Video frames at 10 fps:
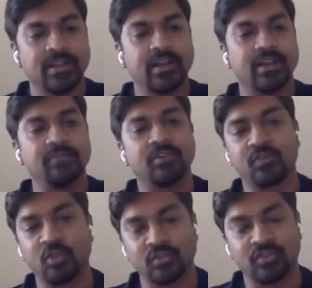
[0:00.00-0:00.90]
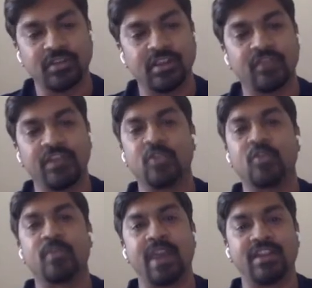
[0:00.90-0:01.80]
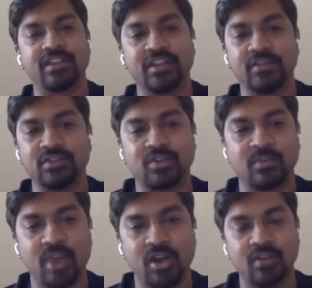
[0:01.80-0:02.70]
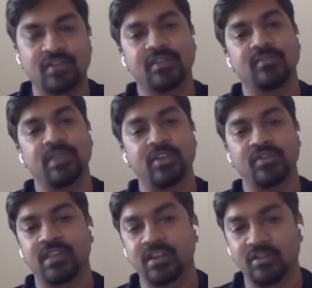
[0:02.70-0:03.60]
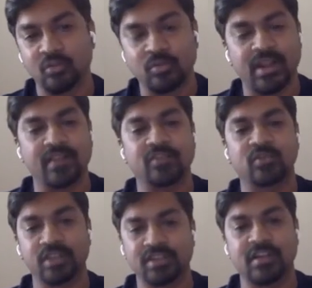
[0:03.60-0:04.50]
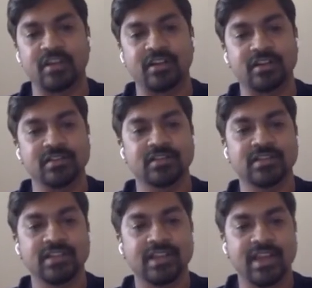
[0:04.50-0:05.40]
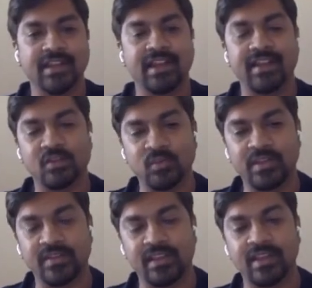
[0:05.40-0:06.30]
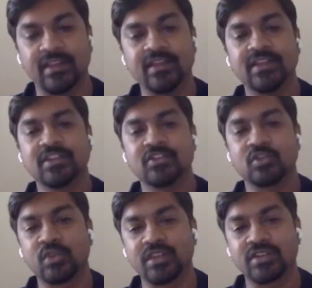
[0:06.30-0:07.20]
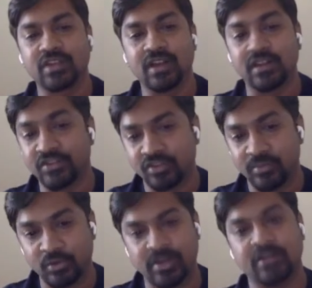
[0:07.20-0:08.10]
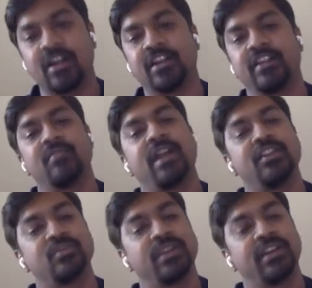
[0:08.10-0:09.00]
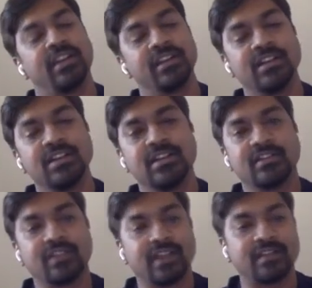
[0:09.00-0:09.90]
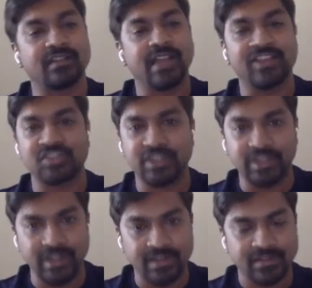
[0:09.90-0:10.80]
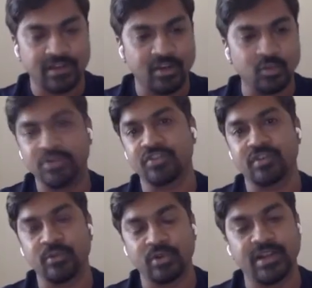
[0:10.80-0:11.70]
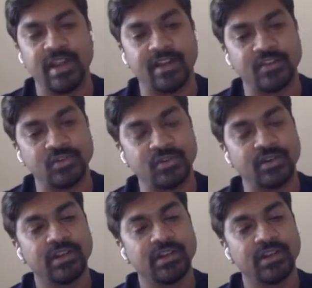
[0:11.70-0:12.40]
Uh, of course, here we don't manage individual blocks because they are grouped as storage containers. And hence we say storage uh, distributed container management layer. So that's HDDS, Hadoop Distributed Data Store.